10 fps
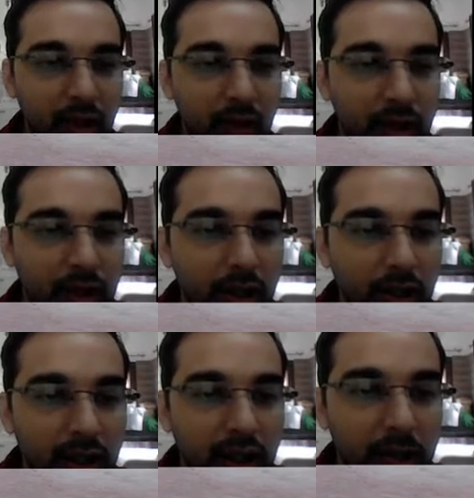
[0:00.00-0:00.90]
Okay,
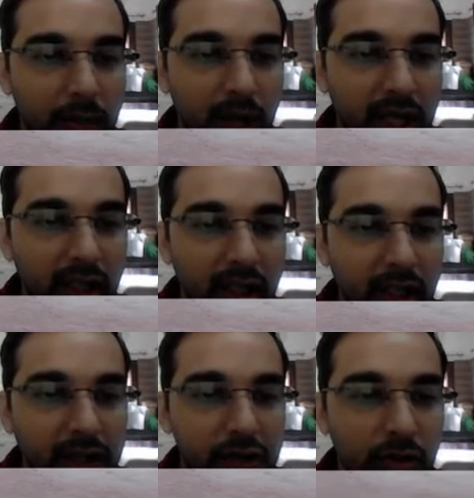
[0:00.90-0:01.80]
it
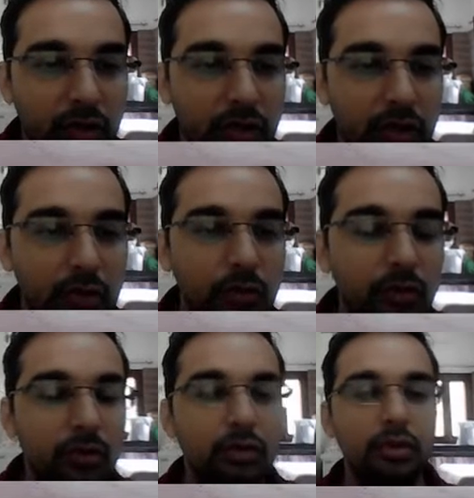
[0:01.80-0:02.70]
migrates
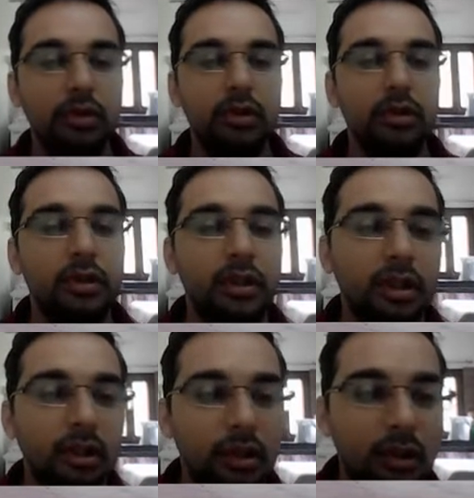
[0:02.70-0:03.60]
onto
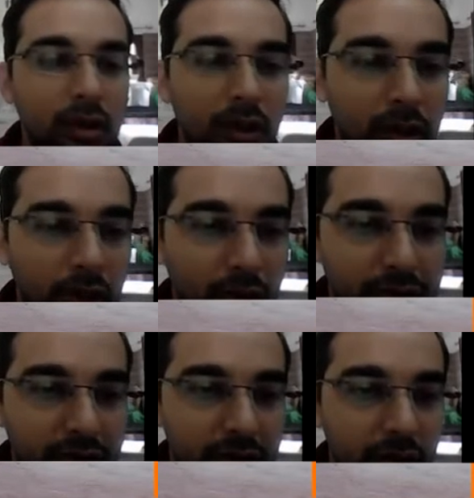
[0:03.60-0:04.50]
the
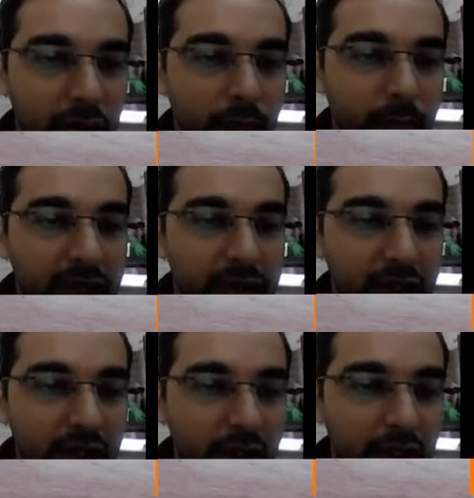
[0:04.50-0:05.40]
oxygen. So
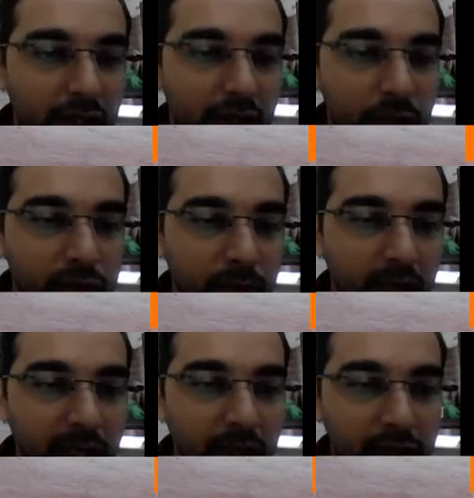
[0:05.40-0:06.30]
benzene hydrogen
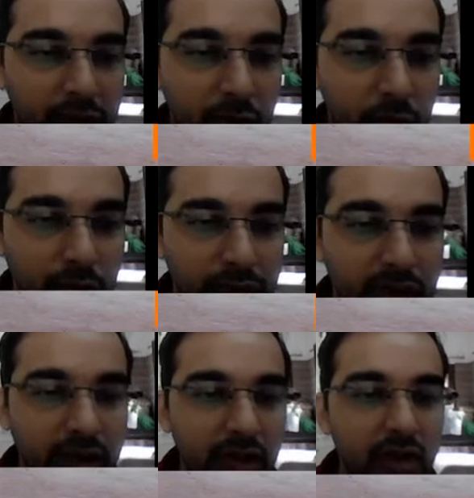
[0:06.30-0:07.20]
migrates onto
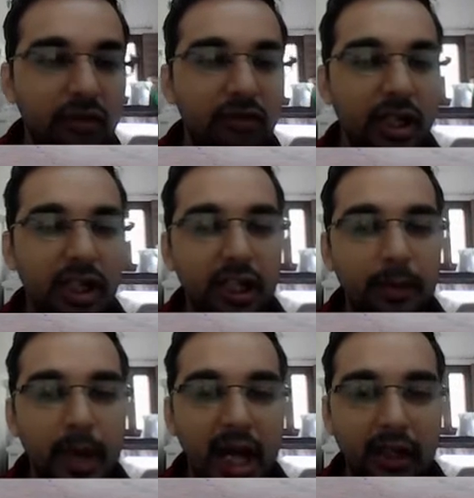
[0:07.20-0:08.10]
oxygen, converting
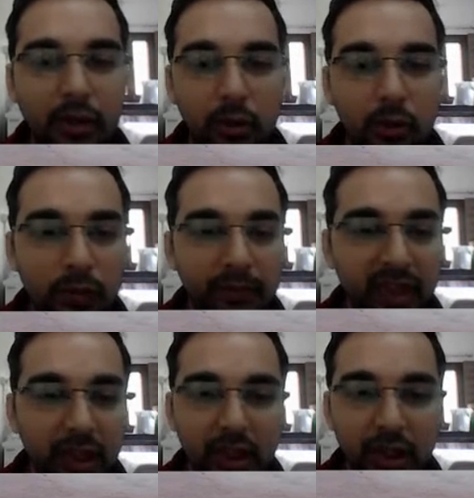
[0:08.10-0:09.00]
it back to
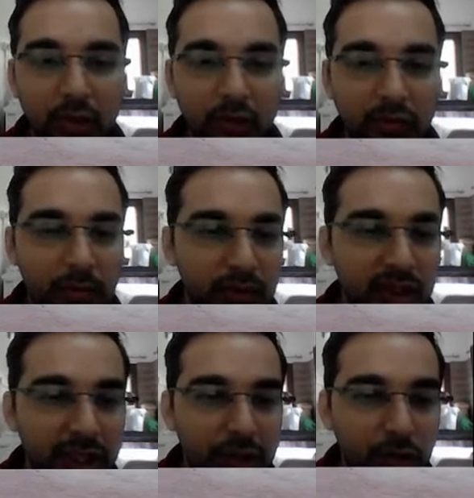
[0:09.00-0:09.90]
enol form. So
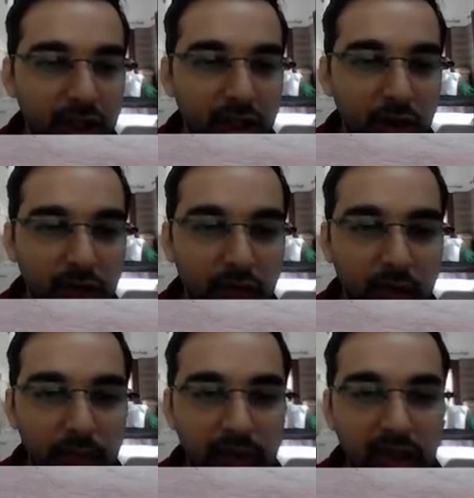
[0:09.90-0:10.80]
that is your keto
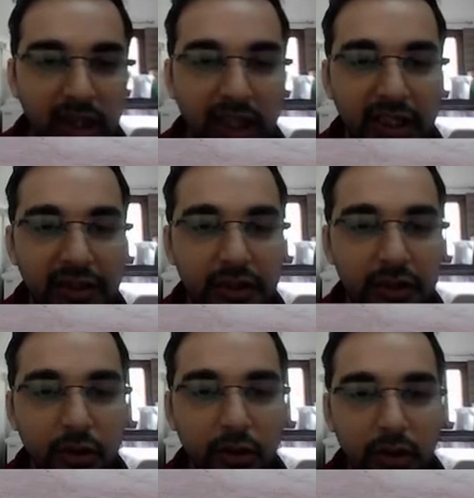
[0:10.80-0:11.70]
form, and this
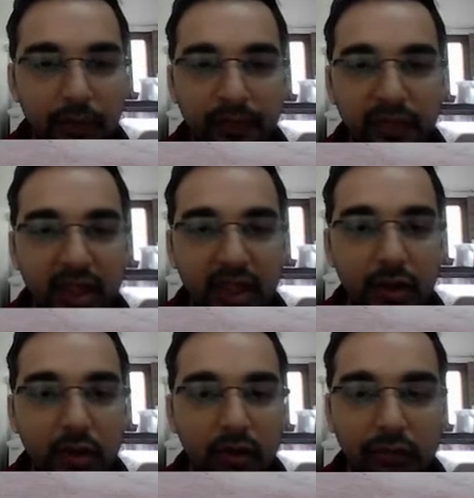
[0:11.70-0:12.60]
is your
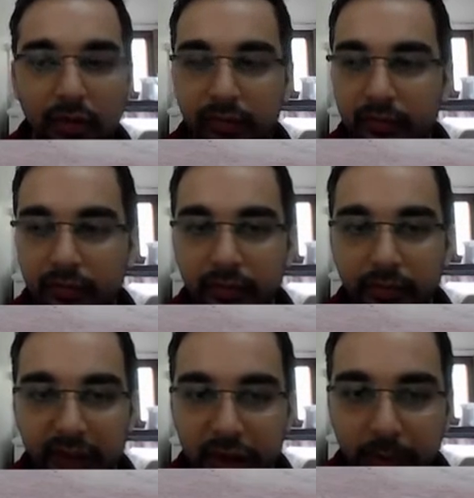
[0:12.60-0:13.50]
enol form,
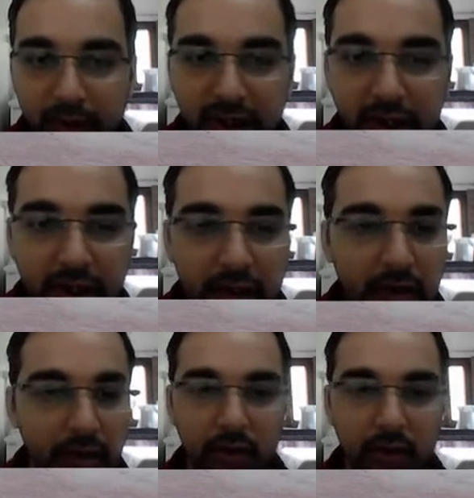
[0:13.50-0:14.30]
which is present here.